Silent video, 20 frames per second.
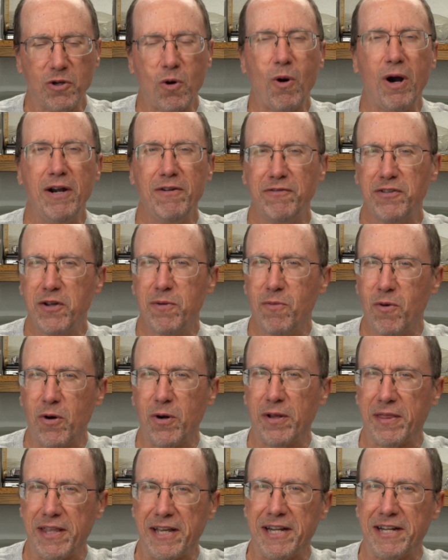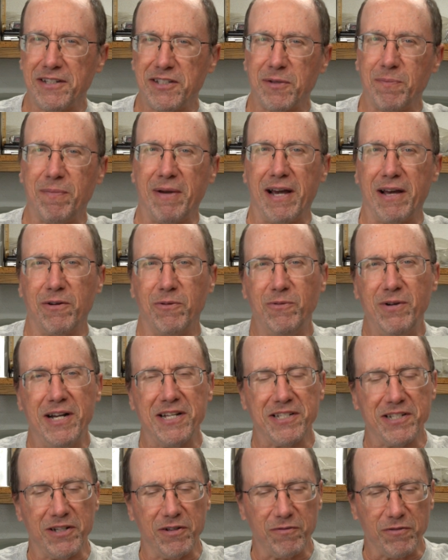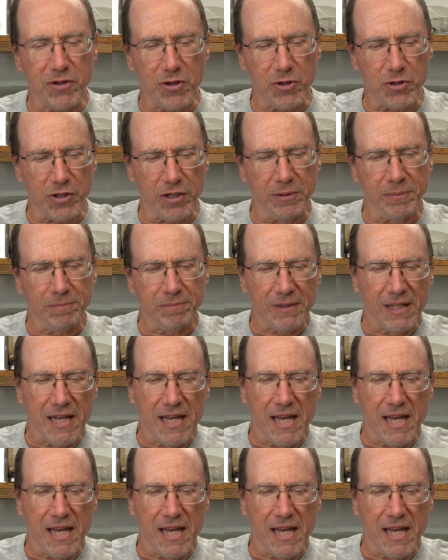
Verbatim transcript: quite a few more things about resin infusion,